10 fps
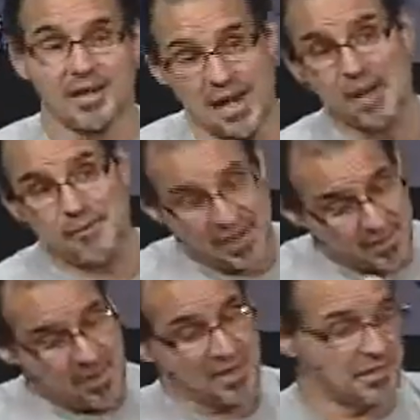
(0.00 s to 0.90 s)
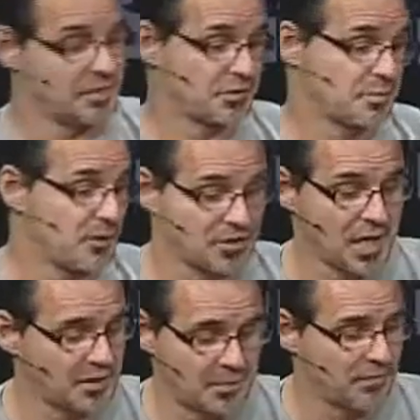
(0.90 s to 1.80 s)
And I find imaginative
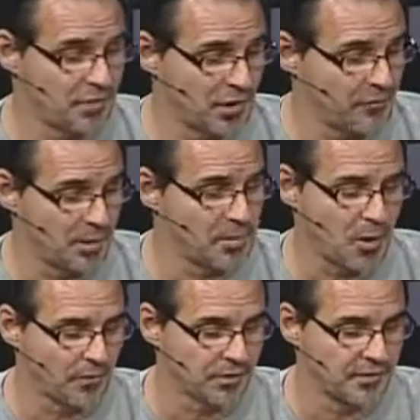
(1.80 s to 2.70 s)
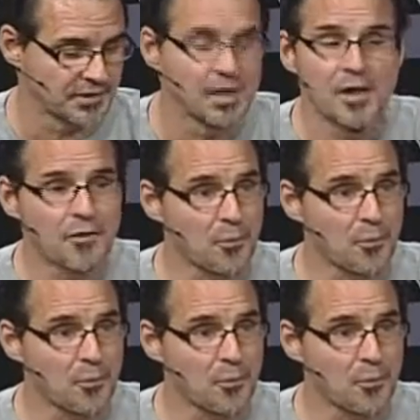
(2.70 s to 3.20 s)
spirituality to be very, very powerful in this.